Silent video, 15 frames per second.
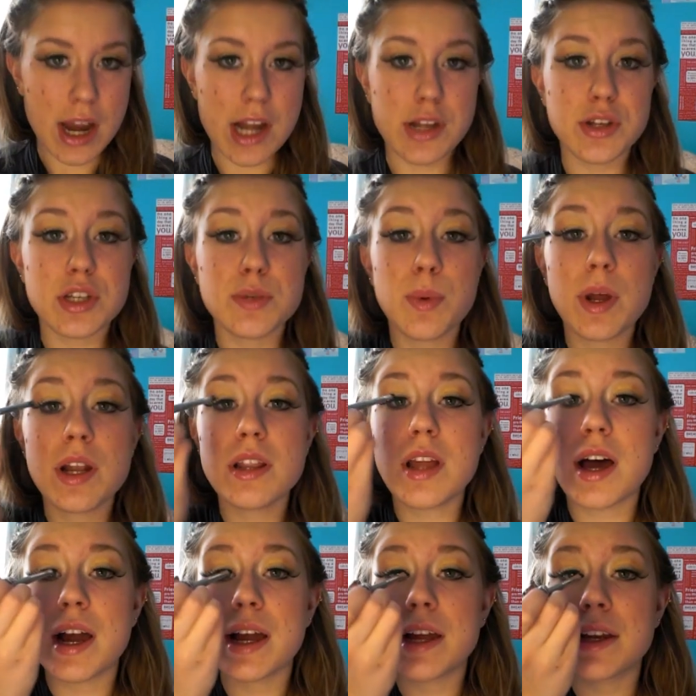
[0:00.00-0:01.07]
And you just want to
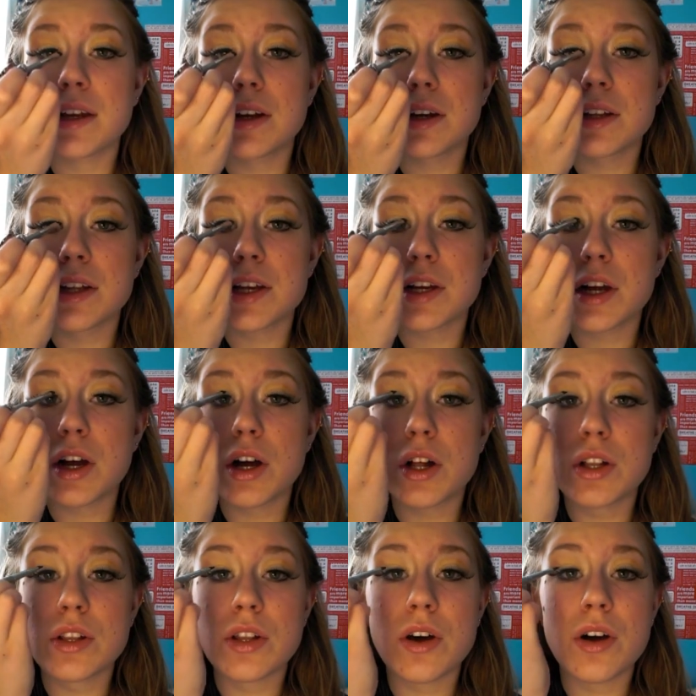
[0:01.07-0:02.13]
line like
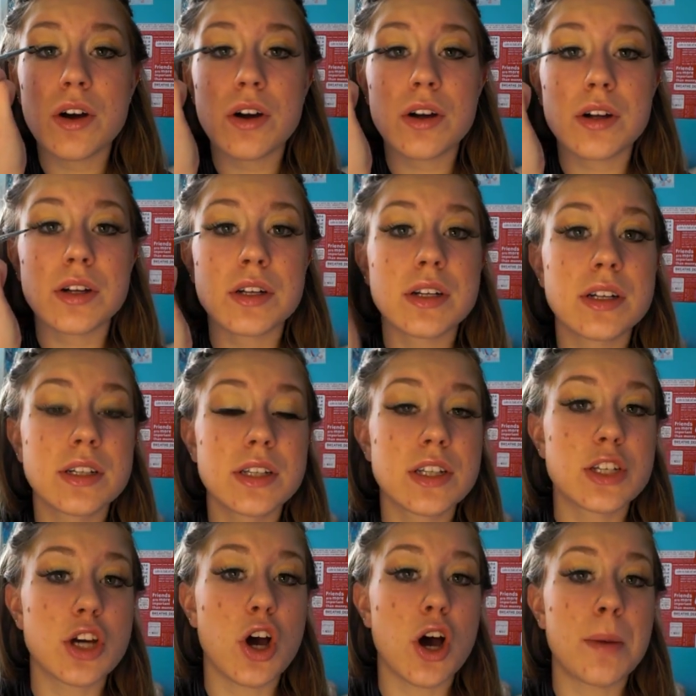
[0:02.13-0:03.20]
along
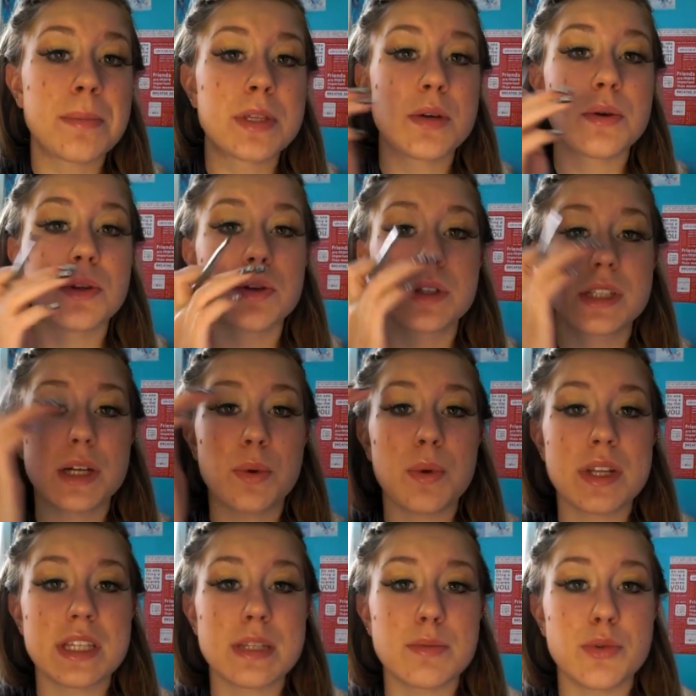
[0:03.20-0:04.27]
the top so it looks like
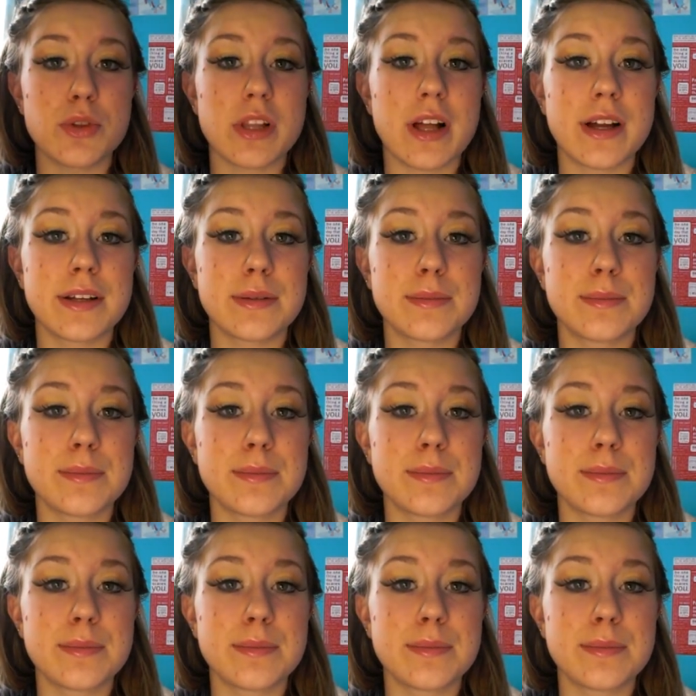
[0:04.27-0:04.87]
one smooth line.